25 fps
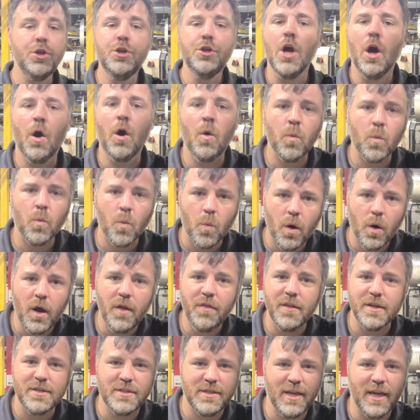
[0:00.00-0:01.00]
don't
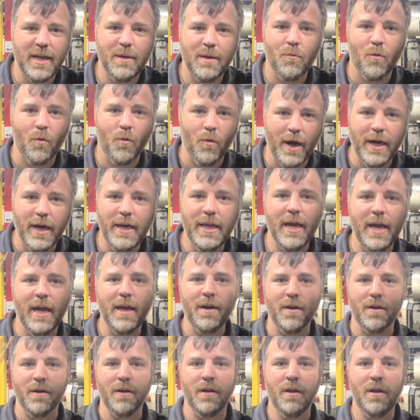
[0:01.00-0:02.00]
run the same
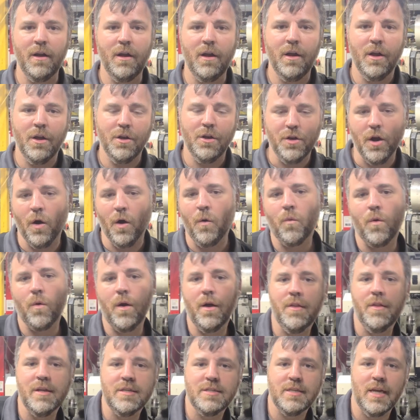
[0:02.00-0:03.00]
radiator. Don't
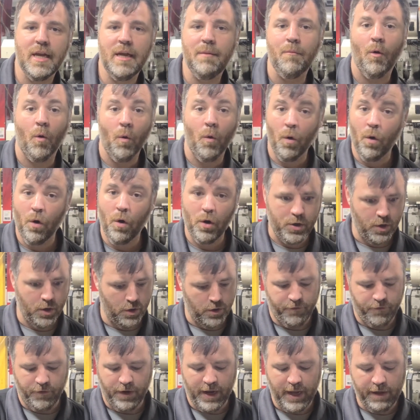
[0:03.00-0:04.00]
run the same oil
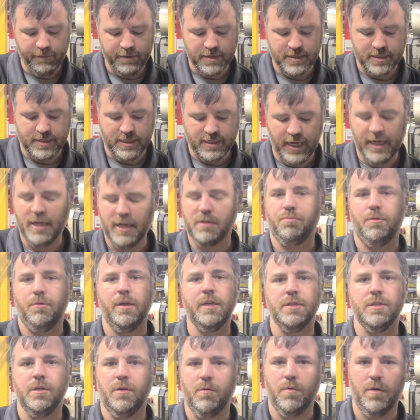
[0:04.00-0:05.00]
cooler. For heaven's sakes,
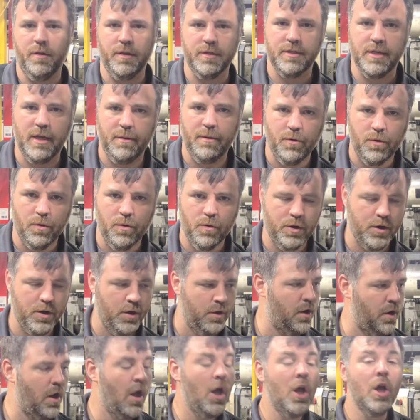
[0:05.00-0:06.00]
please don't run the same oil
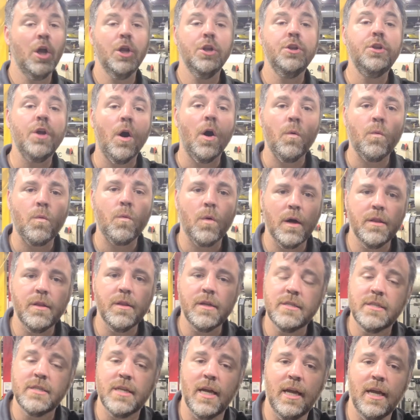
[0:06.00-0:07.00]
cooler. Don't run
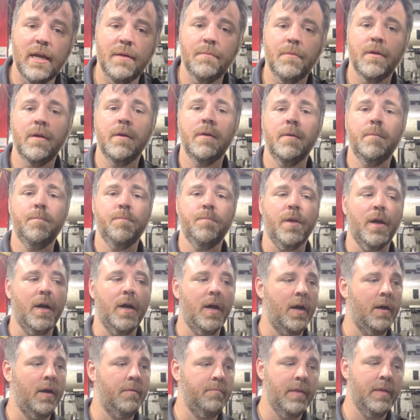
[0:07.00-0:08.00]
the same
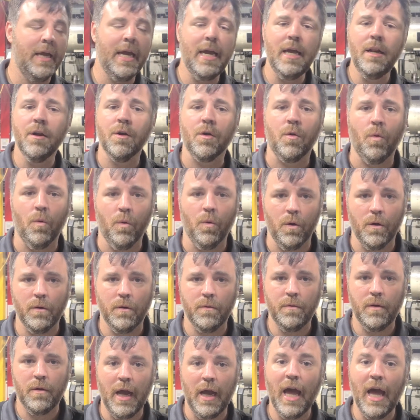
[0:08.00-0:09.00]
um, heater core
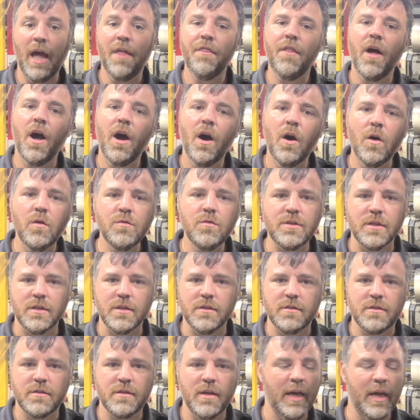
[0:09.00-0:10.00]
and the
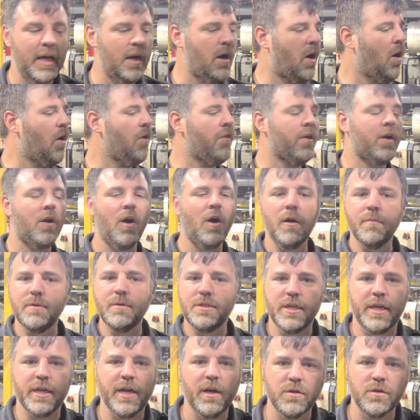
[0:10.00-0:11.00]
hoses and all the
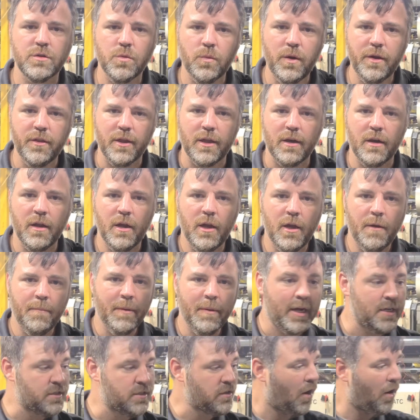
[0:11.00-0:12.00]
garbage that goes with it.
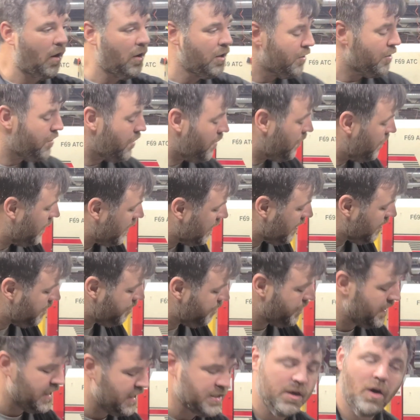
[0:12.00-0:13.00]
Because all you're doing
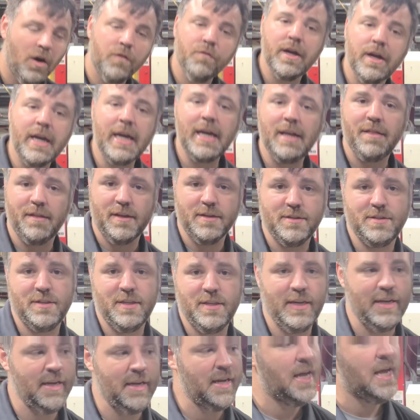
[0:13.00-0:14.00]
is overheating this
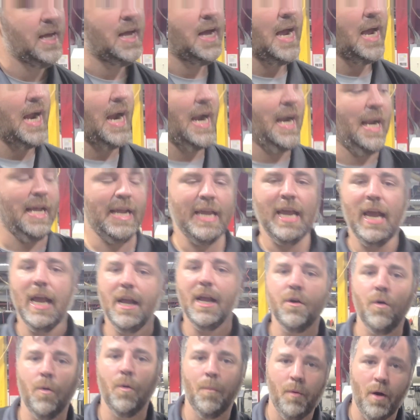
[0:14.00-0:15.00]
thing and it
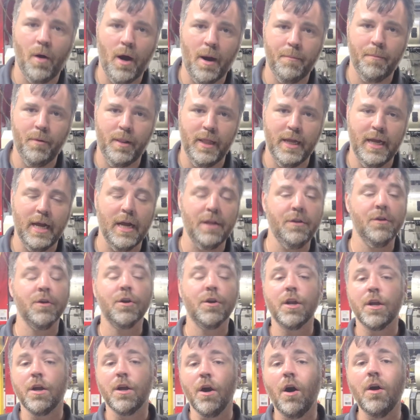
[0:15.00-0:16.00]
can't cool properly and you're
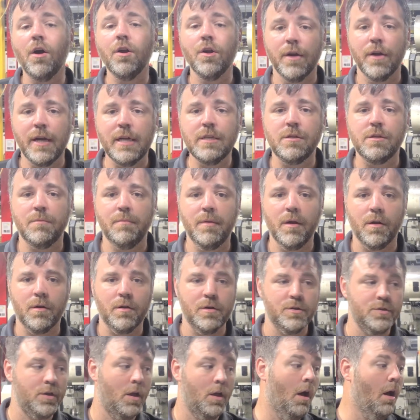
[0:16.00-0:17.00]
going to call your engine builder
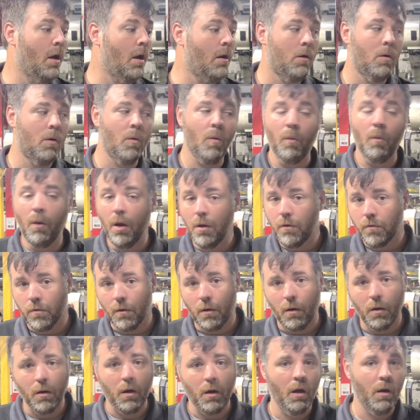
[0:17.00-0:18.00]
and say, I don't know what's
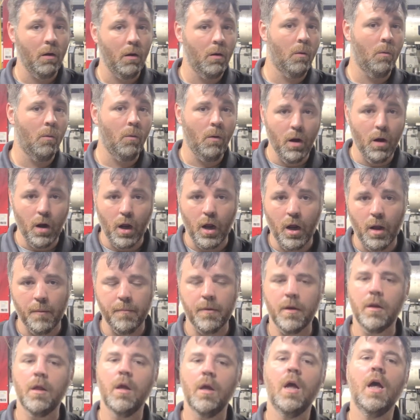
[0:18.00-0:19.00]
wrong, I don't know what
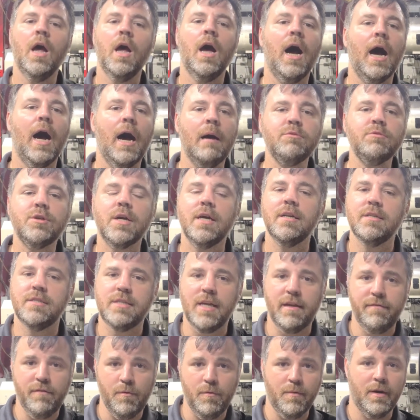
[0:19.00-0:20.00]
happened. I'm trying to
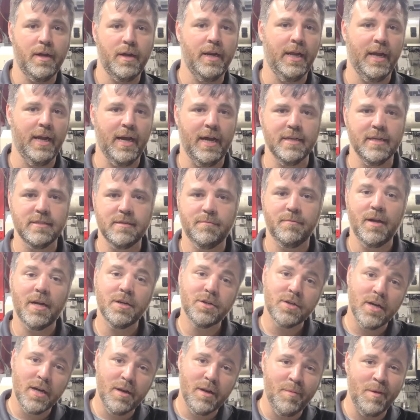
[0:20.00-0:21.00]
save you money, guys. I'm
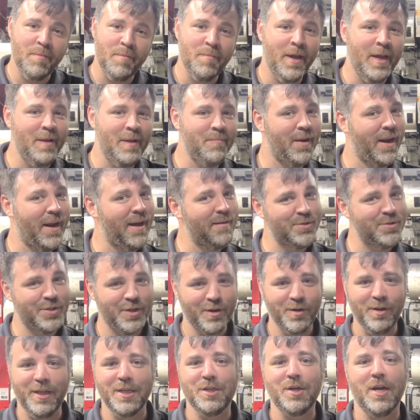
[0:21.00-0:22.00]
not trying to be mean, but I'm
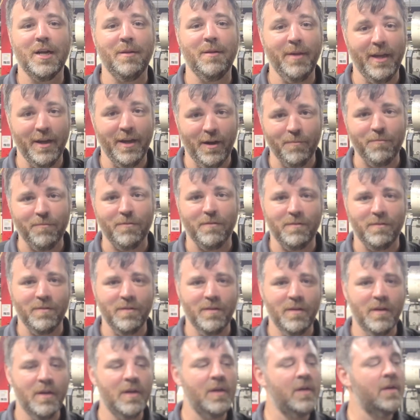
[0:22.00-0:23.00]
certainly trying to be helpful.
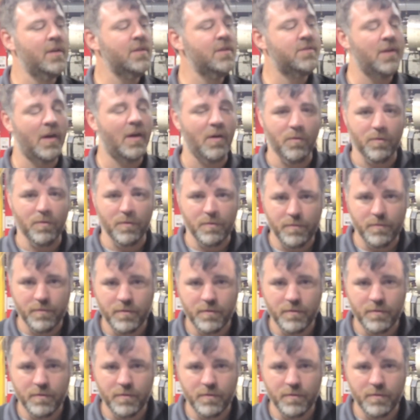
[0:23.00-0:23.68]
So,